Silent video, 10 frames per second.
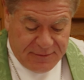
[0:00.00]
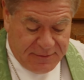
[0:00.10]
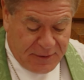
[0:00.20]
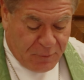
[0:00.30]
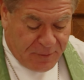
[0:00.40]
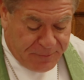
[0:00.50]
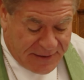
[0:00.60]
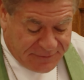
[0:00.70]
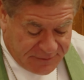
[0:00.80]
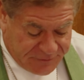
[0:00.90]
there were
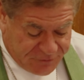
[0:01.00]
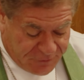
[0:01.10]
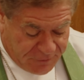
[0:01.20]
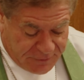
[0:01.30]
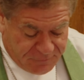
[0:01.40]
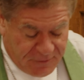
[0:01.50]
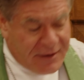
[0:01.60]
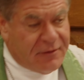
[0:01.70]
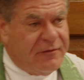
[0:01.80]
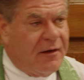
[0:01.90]
Methodist circuit
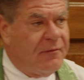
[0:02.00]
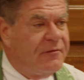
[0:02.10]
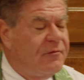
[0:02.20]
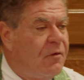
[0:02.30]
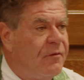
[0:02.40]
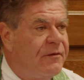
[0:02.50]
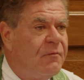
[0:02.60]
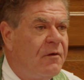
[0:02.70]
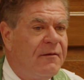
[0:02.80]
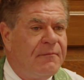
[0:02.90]
riders. I was told
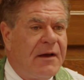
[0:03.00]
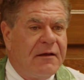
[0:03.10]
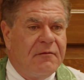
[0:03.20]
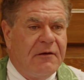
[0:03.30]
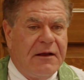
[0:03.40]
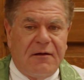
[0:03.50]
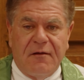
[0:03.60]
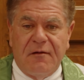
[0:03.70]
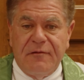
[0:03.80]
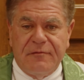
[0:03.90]
that one of my great
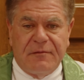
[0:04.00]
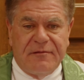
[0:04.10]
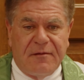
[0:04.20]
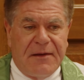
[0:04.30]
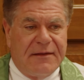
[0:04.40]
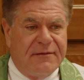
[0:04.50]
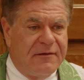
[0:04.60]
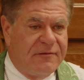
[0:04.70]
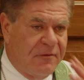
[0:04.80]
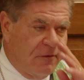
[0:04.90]
uncles was a
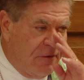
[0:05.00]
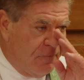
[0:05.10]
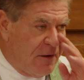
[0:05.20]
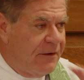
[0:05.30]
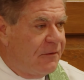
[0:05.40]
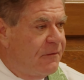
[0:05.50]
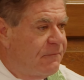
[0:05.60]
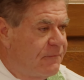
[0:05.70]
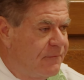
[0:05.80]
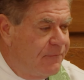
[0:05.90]
Methodist circuit rider
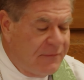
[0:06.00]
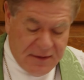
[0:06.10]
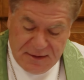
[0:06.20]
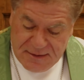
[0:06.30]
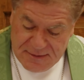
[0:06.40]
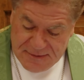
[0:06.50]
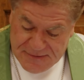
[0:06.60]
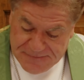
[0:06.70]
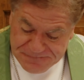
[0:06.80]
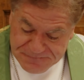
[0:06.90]

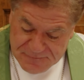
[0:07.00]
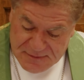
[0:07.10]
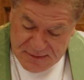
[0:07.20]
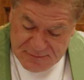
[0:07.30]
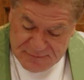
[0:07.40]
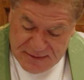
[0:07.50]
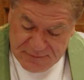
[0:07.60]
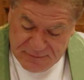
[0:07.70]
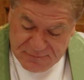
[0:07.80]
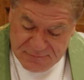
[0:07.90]
um,
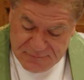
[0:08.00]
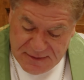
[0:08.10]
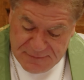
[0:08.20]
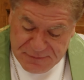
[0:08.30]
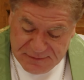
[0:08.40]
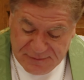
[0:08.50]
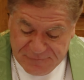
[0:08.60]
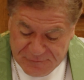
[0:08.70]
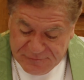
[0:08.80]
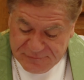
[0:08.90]
down in, I believe
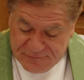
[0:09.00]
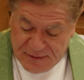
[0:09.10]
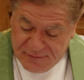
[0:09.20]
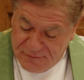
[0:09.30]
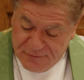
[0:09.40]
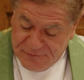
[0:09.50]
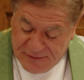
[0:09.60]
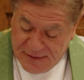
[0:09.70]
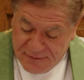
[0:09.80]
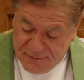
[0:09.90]
he was down in
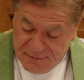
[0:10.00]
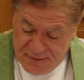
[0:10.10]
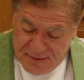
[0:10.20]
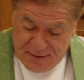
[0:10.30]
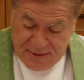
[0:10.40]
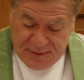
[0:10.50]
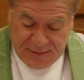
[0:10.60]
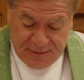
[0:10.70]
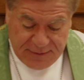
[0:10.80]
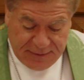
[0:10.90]
Louisiana.
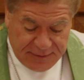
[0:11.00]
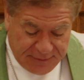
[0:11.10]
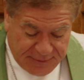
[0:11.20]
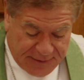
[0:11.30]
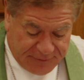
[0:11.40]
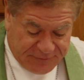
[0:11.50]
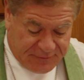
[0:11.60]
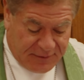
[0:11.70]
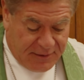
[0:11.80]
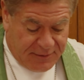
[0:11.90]
Uh, any
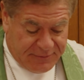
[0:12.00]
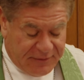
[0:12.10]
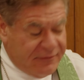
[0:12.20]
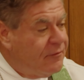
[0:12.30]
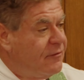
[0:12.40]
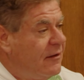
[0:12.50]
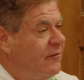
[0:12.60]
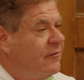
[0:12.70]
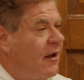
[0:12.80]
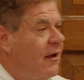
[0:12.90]
case, these
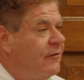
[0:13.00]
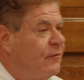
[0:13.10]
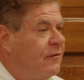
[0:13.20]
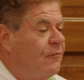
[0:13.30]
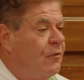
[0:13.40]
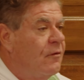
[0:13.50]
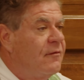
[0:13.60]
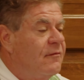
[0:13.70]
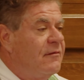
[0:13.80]
these guys would were